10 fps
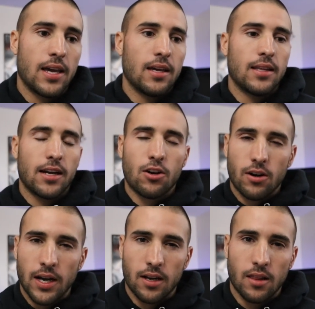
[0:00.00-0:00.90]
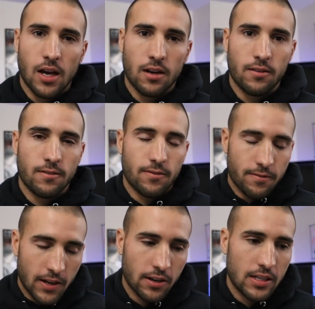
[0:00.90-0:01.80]
and that car had a lot of
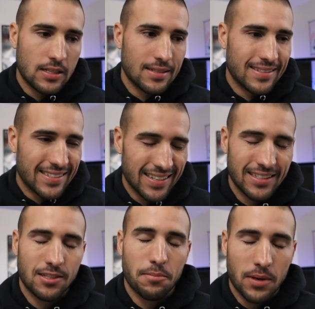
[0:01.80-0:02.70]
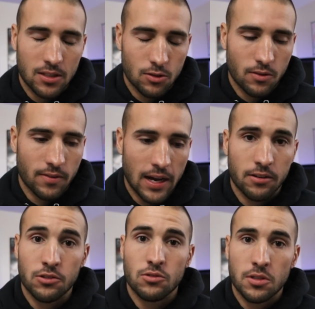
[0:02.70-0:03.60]
very sentimental
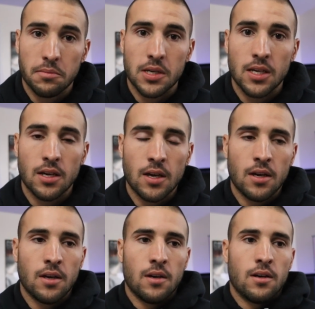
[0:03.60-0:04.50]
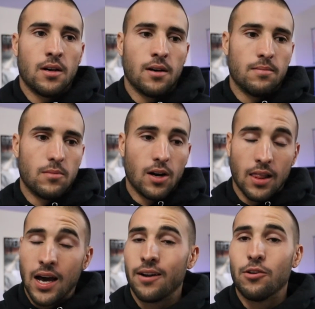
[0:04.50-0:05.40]
value to me. A
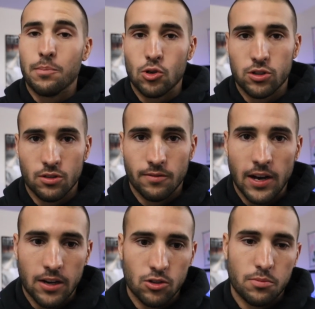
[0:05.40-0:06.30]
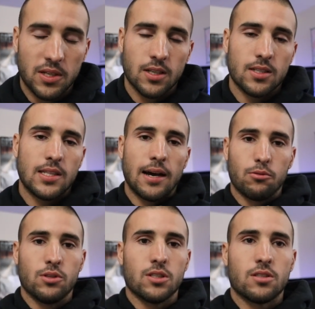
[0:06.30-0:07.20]
lot of emotional value, because that
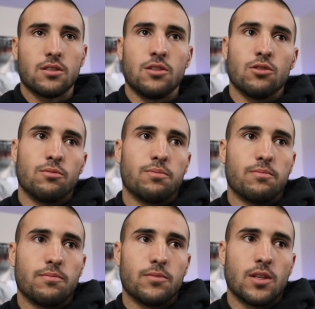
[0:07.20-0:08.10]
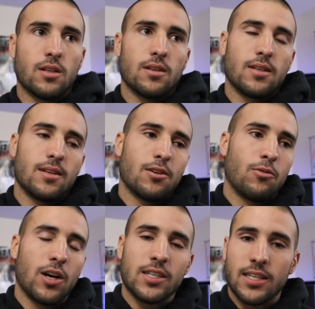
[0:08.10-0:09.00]
was, you know,
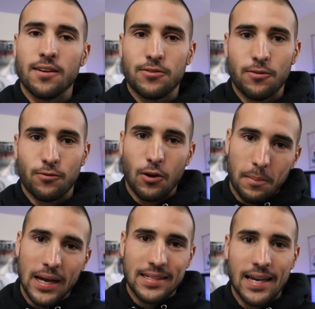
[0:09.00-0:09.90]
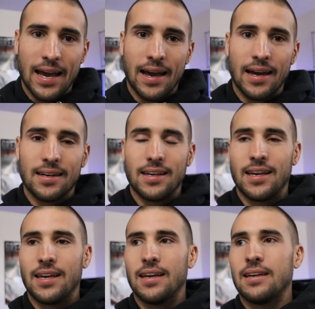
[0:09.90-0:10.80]
a gift from my dad,
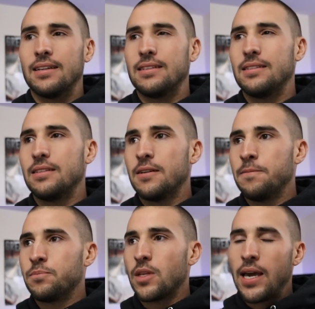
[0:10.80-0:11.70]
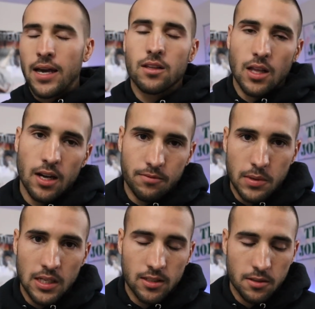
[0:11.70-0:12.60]
and it had a lot of
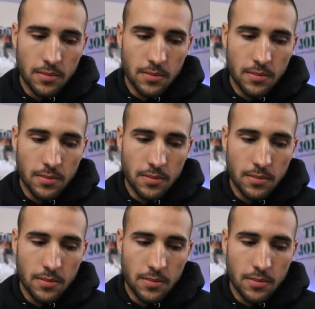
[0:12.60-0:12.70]
meaning to